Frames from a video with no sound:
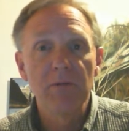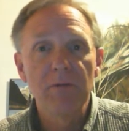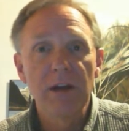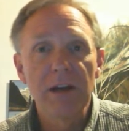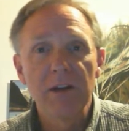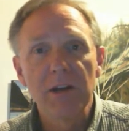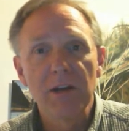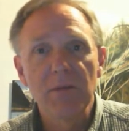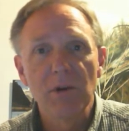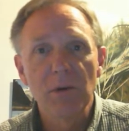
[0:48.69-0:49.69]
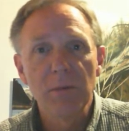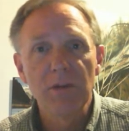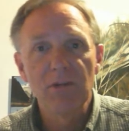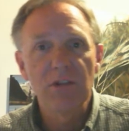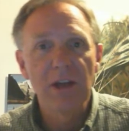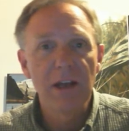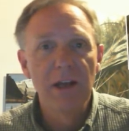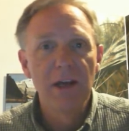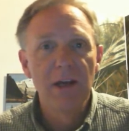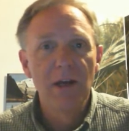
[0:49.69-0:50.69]
In fact, I think you've heard me say
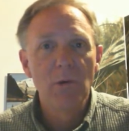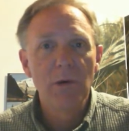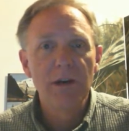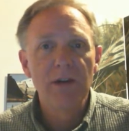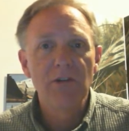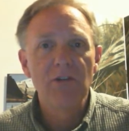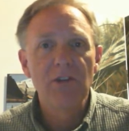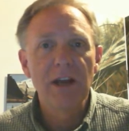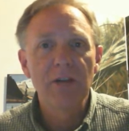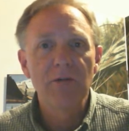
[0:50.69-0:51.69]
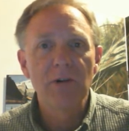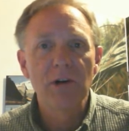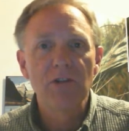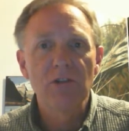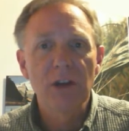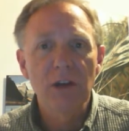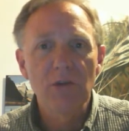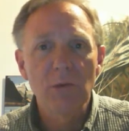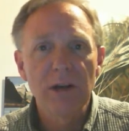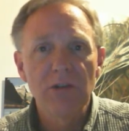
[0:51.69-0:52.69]
we need to stand for
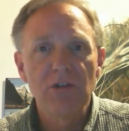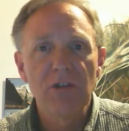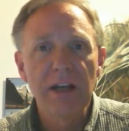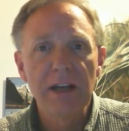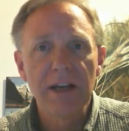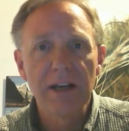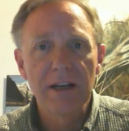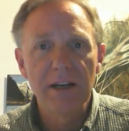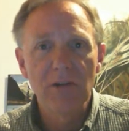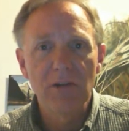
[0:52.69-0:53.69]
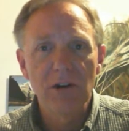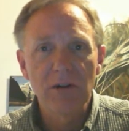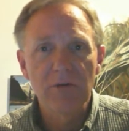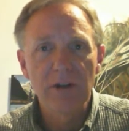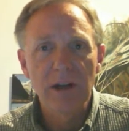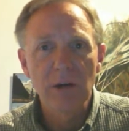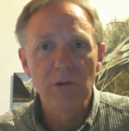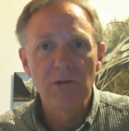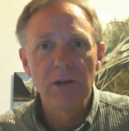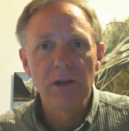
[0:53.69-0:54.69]
ourselves without standing against our fellows.